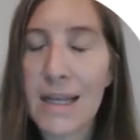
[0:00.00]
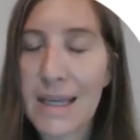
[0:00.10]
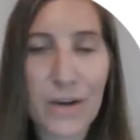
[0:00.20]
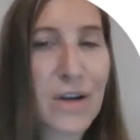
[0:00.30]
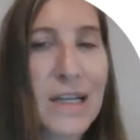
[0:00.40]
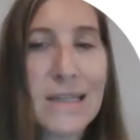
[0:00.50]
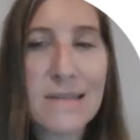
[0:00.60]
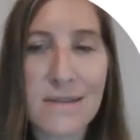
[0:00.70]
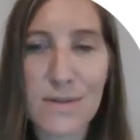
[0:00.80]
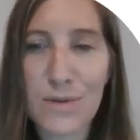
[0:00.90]
And here it
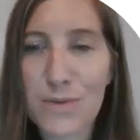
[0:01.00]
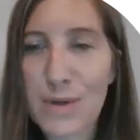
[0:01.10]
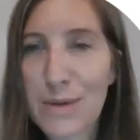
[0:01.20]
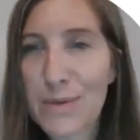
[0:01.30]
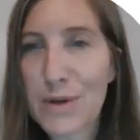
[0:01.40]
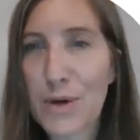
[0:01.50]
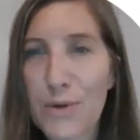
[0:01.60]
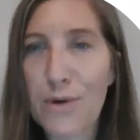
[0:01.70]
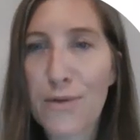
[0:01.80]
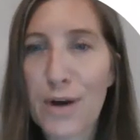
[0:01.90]
is. This is where we'll
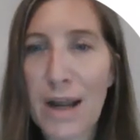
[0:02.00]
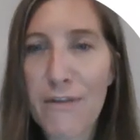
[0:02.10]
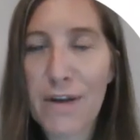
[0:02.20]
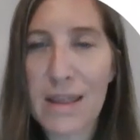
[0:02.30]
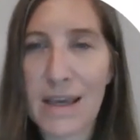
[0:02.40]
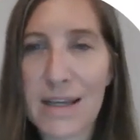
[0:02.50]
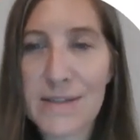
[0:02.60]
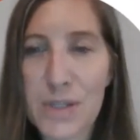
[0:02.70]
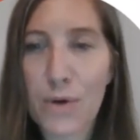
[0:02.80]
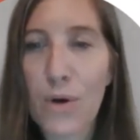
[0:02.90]
go over everything.
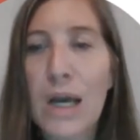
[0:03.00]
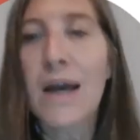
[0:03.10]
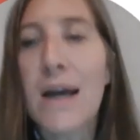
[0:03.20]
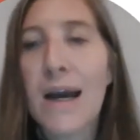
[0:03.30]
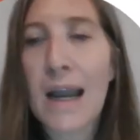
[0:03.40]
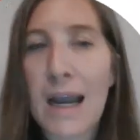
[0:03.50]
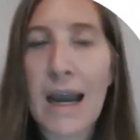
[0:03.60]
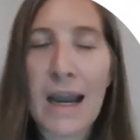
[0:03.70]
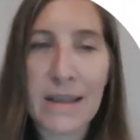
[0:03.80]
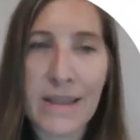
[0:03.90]
So
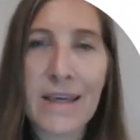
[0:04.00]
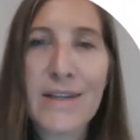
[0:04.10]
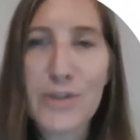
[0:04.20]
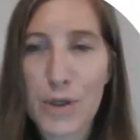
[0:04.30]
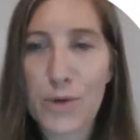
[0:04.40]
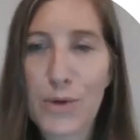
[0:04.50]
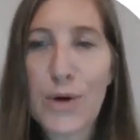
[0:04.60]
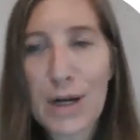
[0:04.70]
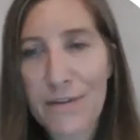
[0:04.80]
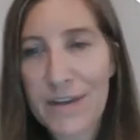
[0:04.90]
I think in
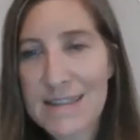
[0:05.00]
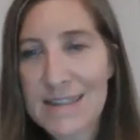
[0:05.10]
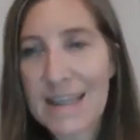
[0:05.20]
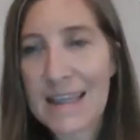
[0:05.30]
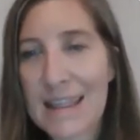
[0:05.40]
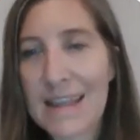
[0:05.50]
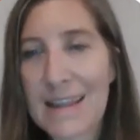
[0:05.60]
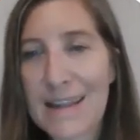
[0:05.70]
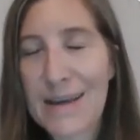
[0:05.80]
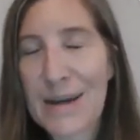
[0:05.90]
general, obviously
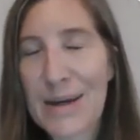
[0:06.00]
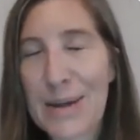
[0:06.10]
the